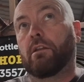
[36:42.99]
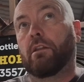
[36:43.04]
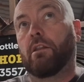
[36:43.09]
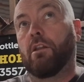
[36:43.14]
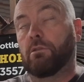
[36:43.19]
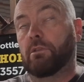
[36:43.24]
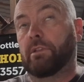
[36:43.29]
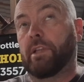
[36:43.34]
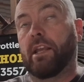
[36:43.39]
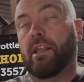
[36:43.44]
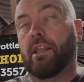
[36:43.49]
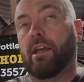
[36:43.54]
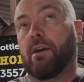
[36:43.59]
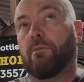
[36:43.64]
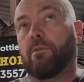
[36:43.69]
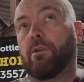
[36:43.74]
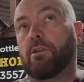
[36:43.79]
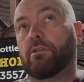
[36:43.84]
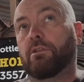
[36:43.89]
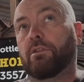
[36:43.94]
Long day
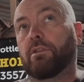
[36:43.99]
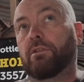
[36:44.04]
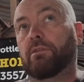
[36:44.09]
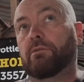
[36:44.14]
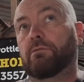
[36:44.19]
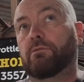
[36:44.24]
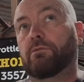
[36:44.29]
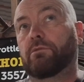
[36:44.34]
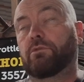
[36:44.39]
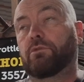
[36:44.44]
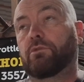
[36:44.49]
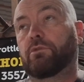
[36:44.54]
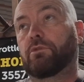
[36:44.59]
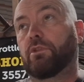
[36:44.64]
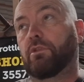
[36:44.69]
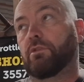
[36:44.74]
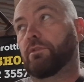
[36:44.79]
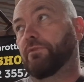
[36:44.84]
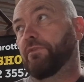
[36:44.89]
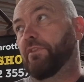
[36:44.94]
that was.
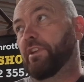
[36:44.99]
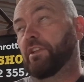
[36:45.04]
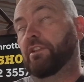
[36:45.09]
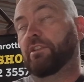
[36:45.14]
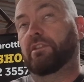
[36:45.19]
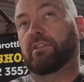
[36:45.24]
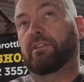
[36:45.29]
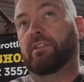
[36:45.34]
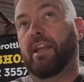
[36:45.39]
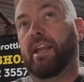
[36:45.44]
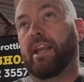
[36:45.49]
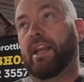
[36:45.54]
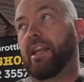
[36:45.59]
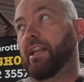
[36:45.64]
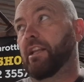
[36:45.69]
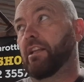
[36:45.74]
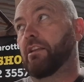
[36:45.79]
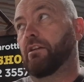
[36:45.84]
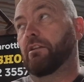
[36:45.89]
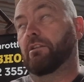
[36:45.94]
Just finished digging
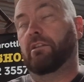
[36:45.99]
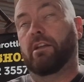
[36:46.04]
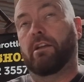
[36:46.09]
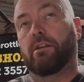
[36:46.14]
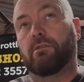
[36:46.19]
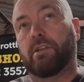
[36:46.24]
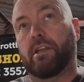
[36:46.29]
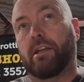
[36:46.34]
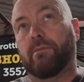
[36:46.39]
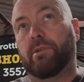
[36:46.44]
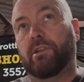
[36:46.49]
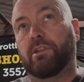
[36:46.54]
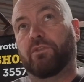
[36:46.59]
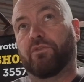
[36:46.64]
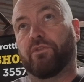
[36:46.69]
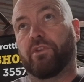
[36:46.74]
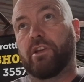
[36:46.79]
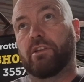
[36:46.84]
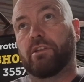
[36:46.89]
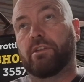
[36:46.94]
in God knows how many
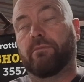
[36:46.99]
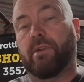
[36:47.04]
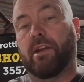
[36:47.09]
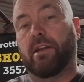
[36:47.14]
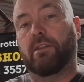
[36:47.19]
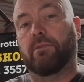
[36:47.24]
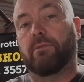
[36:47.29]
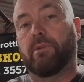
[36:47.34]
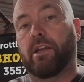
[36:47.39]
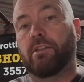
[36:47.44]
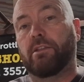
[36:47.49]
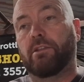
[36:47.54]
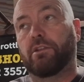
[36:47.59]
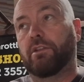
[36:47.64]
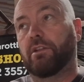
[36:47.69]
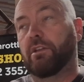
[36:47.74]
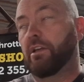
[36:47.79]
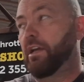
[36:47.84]
trees around the ranch.